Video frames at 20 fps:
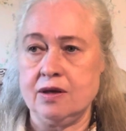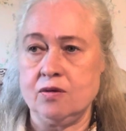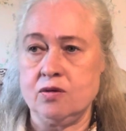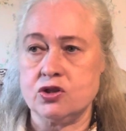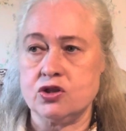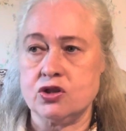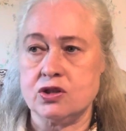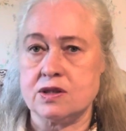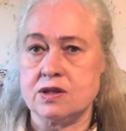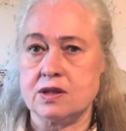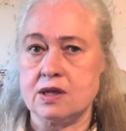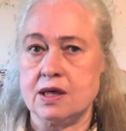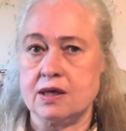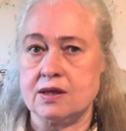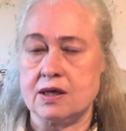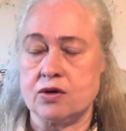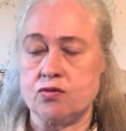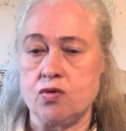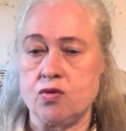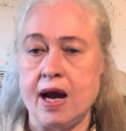was just
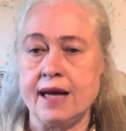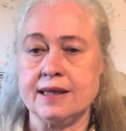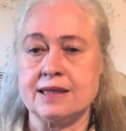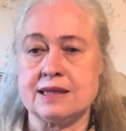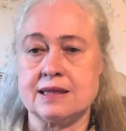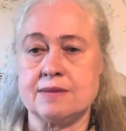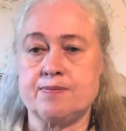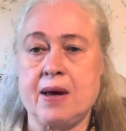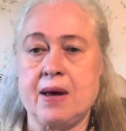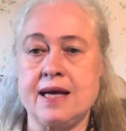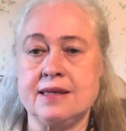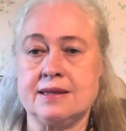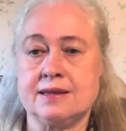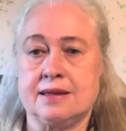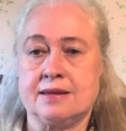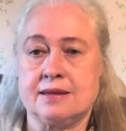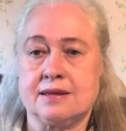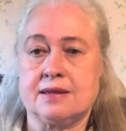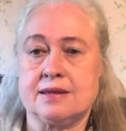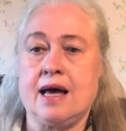the right space
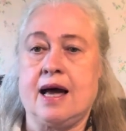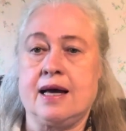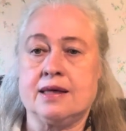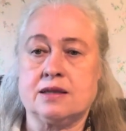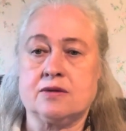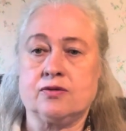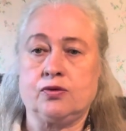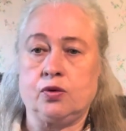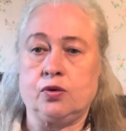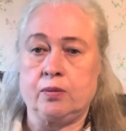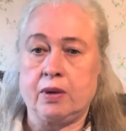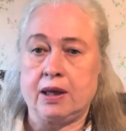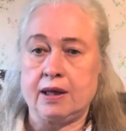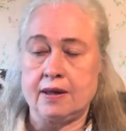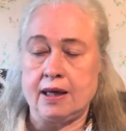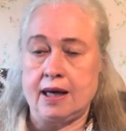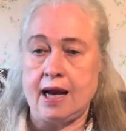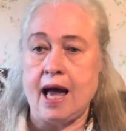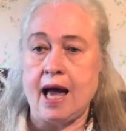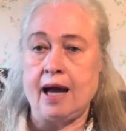and size for me
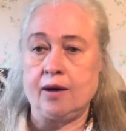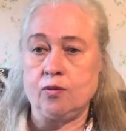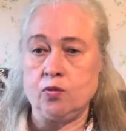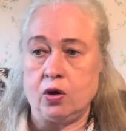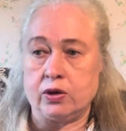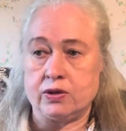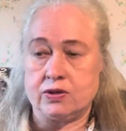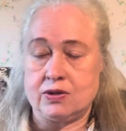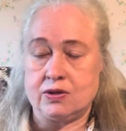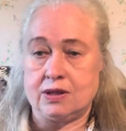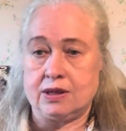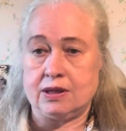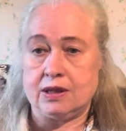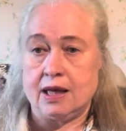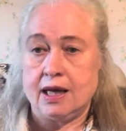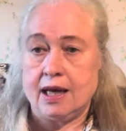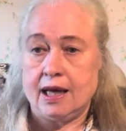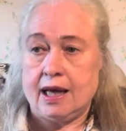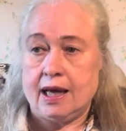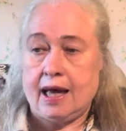that I wanted,
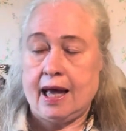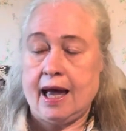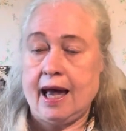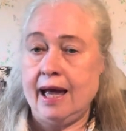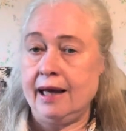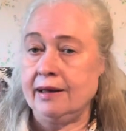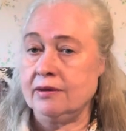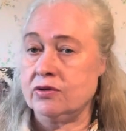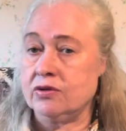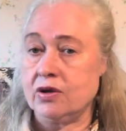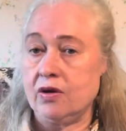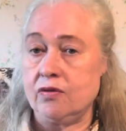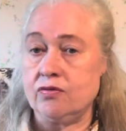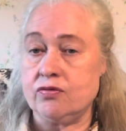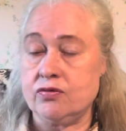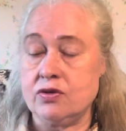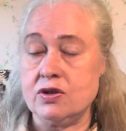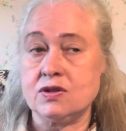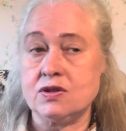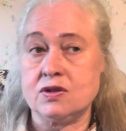and
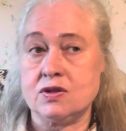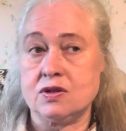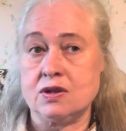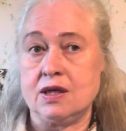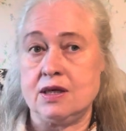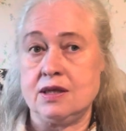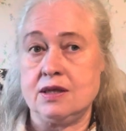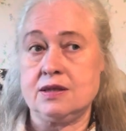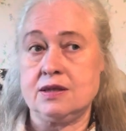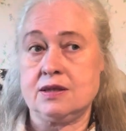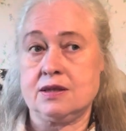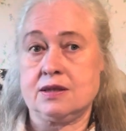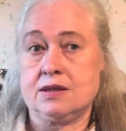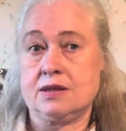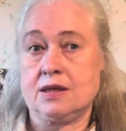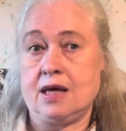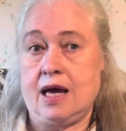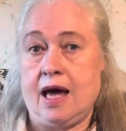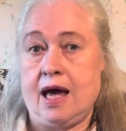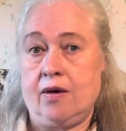this is
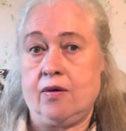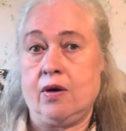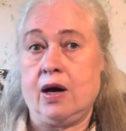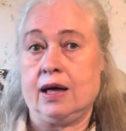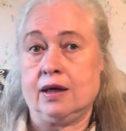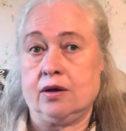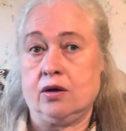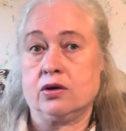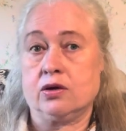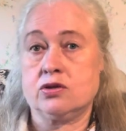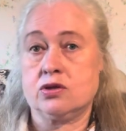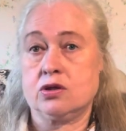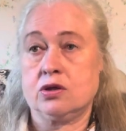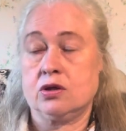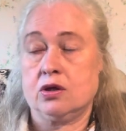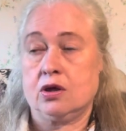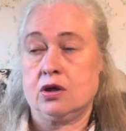how I got